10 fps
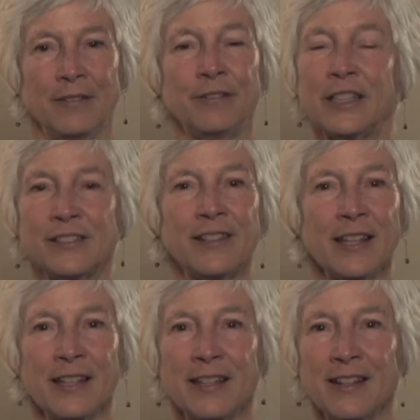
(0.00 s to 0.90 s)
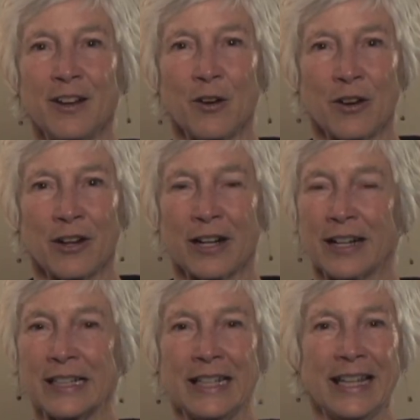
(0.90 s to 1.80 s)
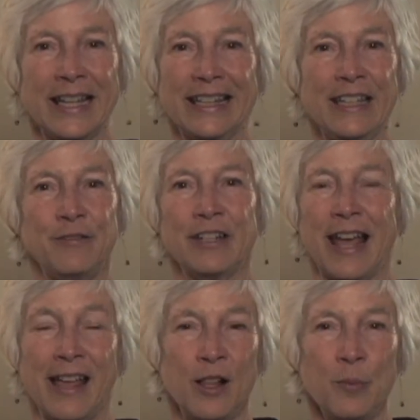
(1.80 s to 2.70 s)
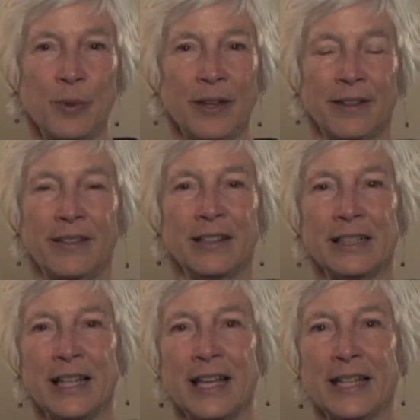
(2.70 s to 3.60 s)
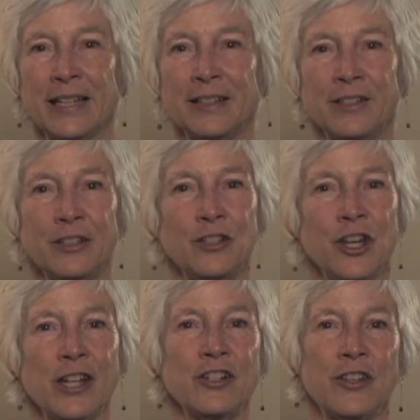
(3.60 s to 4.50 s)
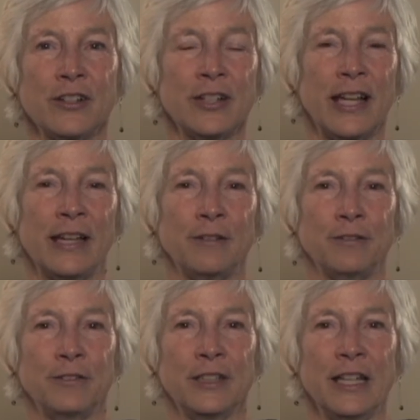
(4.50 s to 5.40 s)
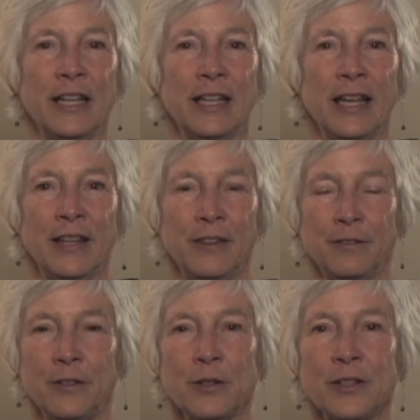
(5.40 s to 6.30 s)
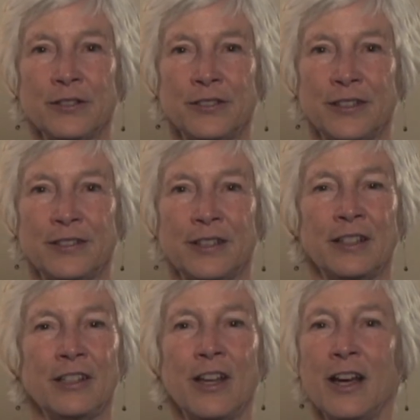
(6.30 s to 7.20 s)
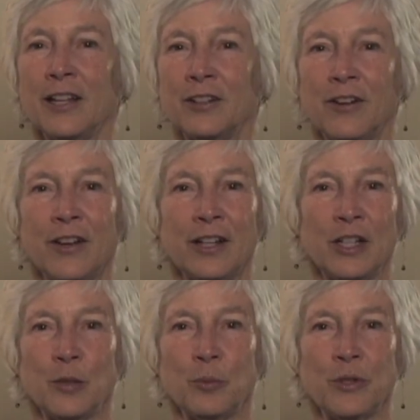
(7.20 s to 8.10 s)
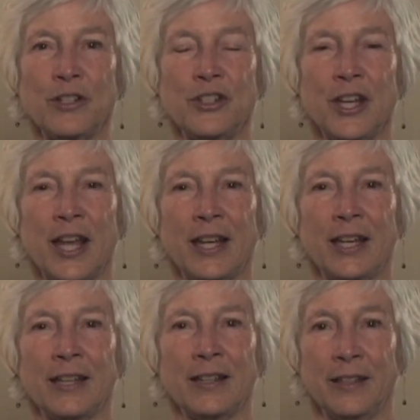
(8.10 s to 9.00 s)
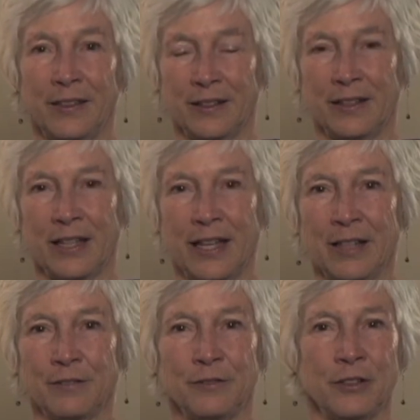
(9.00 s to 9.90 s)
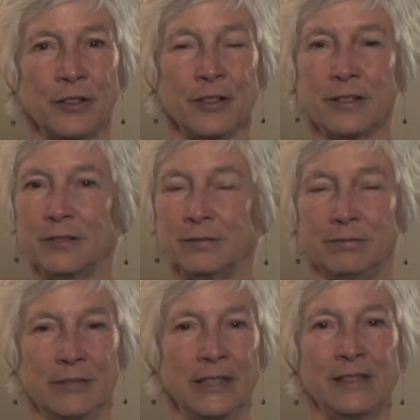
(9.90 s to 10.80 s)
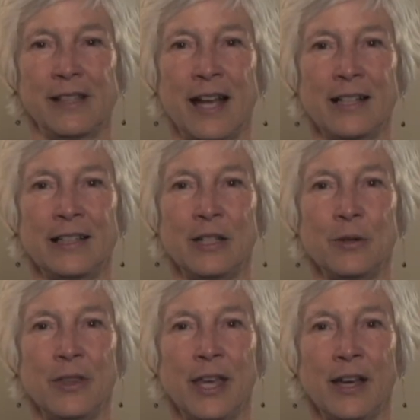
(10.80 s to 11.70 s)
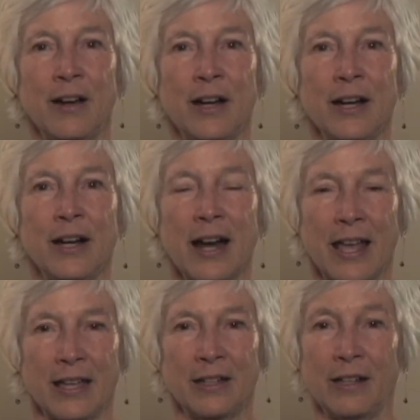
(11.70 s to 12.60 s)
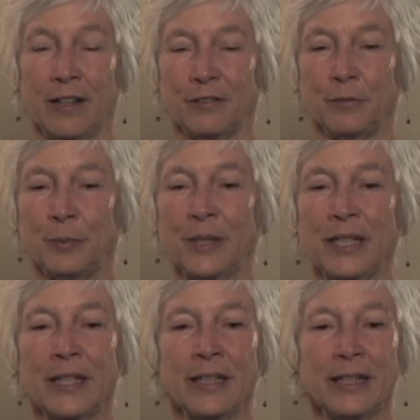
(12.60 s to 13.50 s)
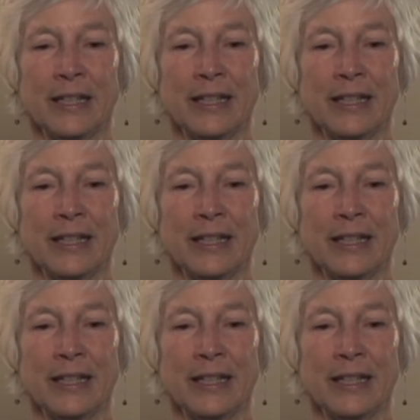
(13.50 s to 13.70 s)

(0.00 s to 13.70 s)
fixing or even helping the client to change their life. The focus is a lot on appreciating the client for exactly who they are, and of being